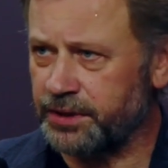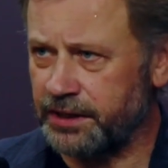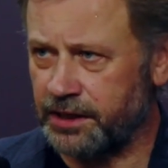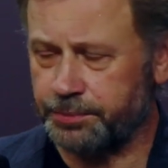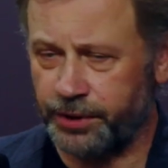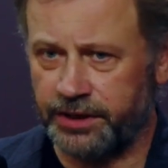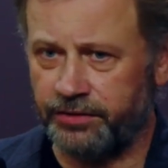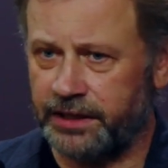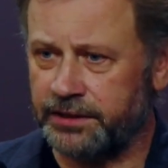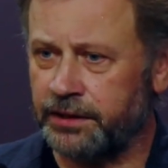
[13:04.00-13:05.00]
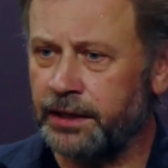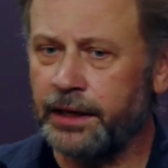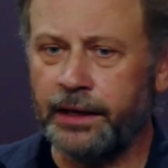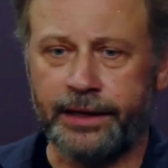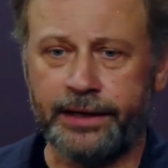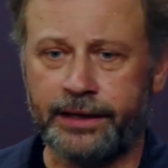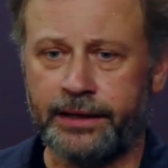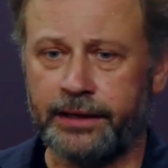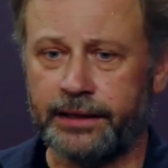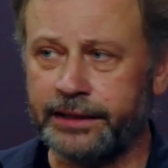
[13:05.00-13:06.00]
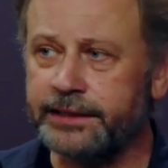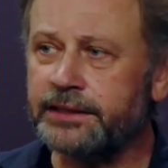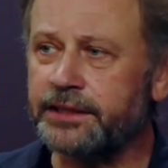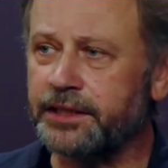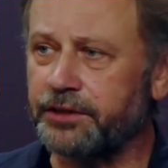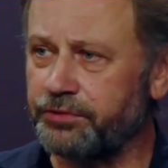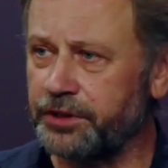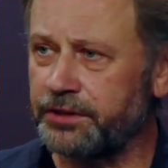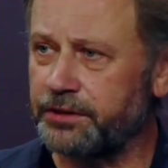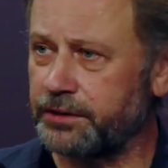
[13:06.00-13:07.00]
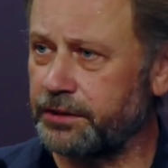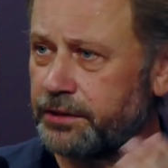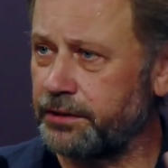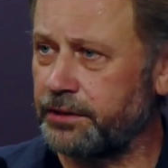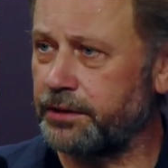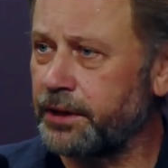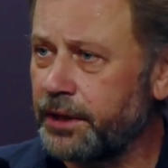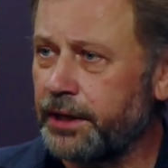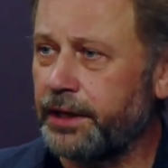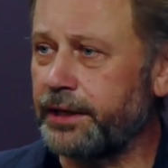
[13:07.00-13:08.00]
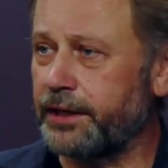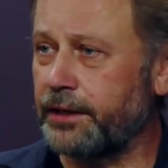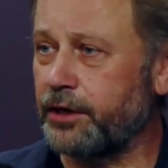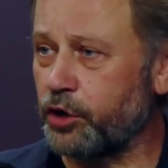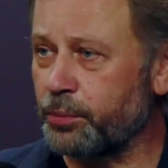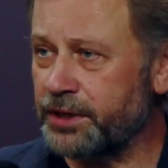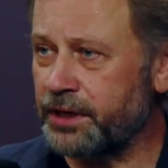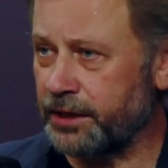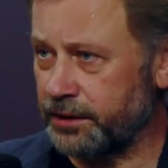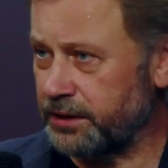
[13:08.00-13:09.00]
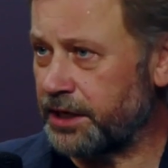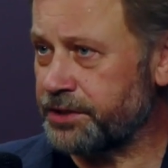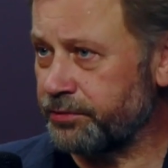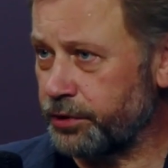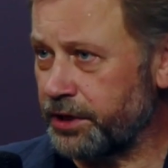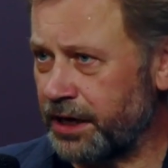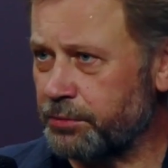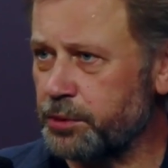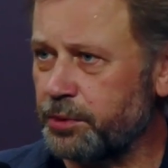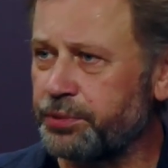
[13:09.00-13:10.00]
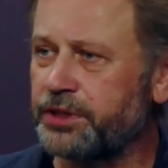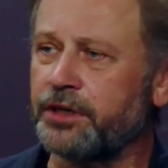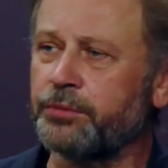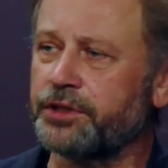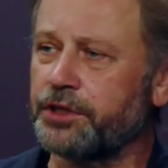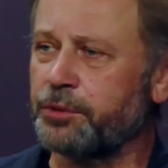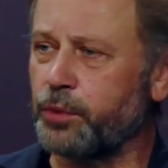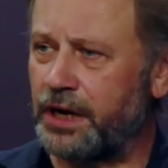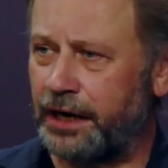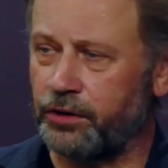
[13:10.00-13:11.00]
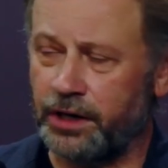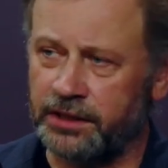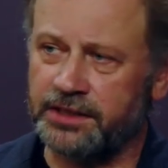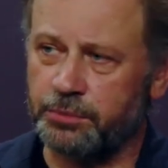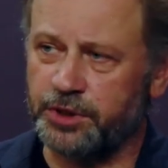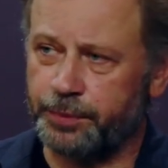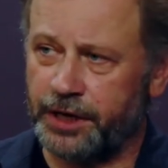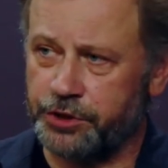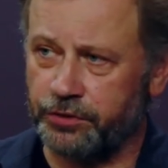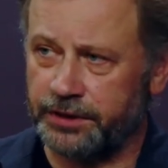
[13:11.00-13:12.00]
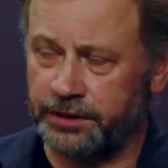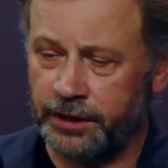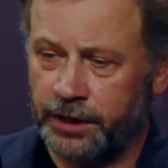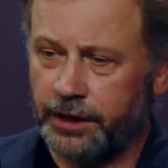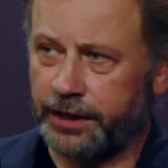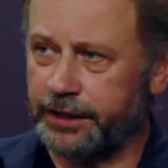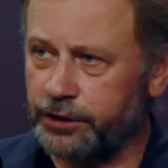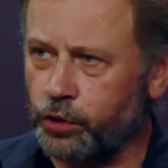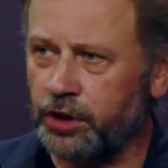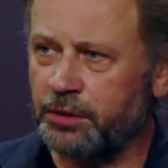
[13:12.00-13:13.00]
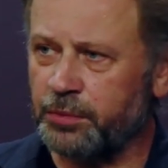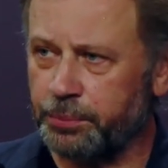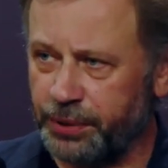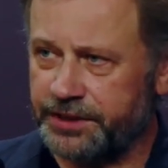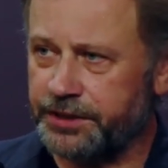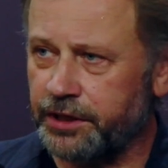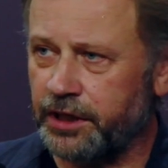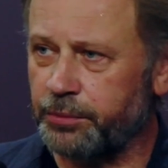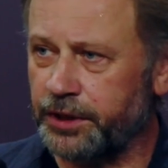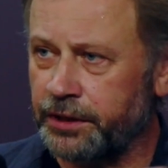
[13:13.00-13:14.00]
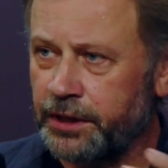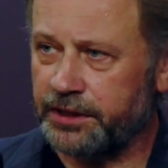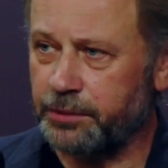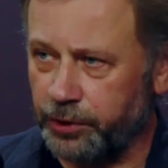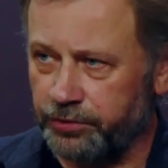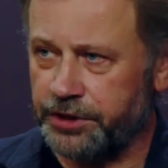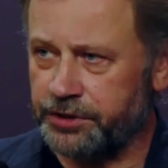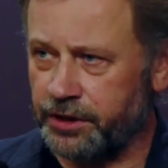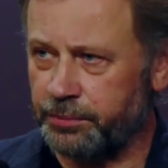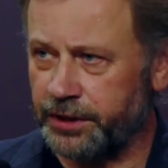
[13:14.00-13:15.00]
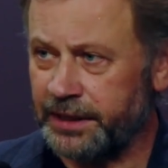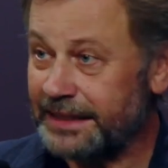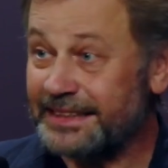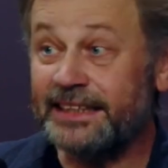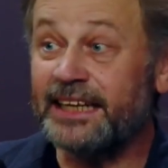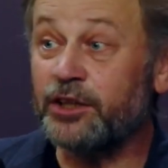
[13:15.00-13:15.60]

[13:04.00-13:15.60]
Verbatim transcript: government, and armed forces. I'm against this triangle. I think that there should be just armed forces and the government. We can send letters to our servicemen plan to